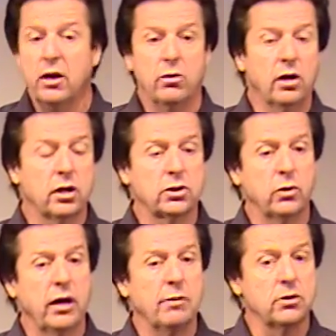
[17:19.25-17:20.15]
We also
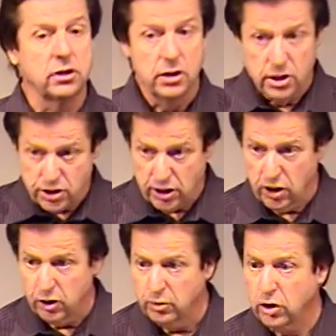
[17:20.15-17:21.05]
are able to share
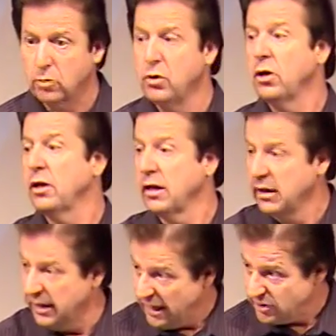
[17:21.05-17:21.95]
them with the community and
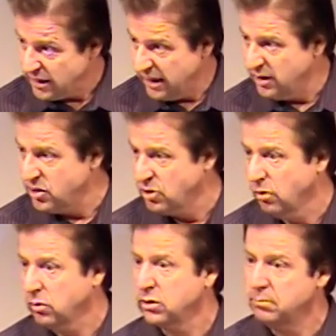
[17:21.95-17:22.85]
get outside these
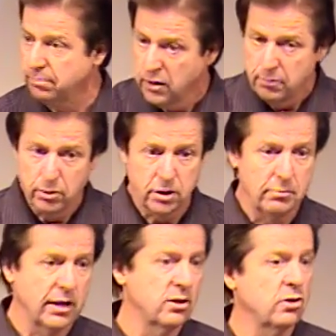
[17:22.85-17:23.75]
circles and put the
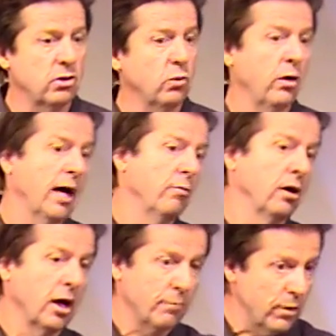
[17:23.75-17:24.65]
message on the web where a
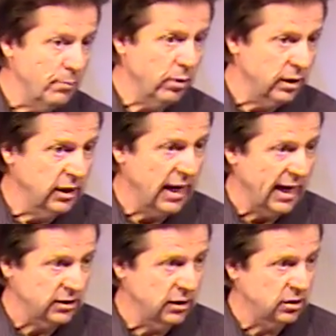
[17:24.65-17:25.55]
lot of people can get
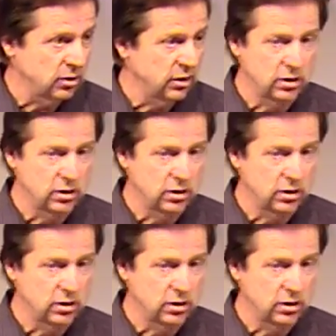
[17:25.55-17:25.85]
access to it.